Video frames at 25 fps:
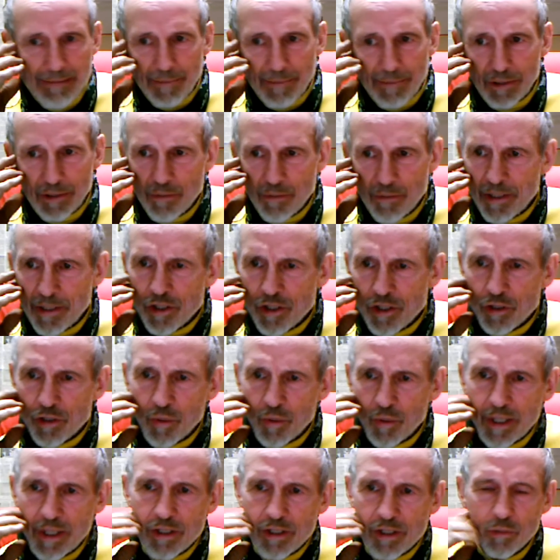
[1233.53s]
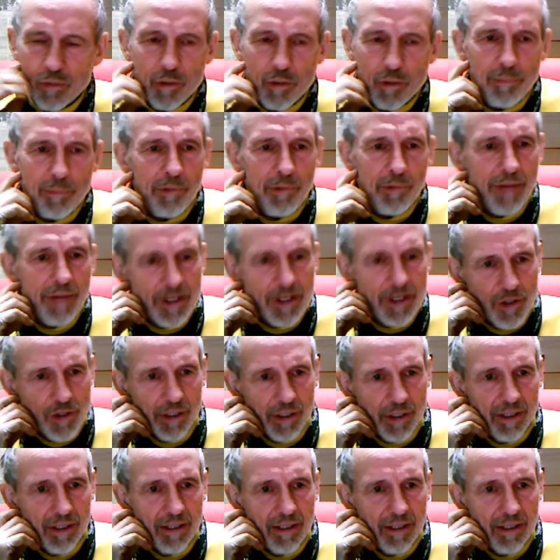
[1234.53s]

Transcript: And you mentioned twice the word prevention,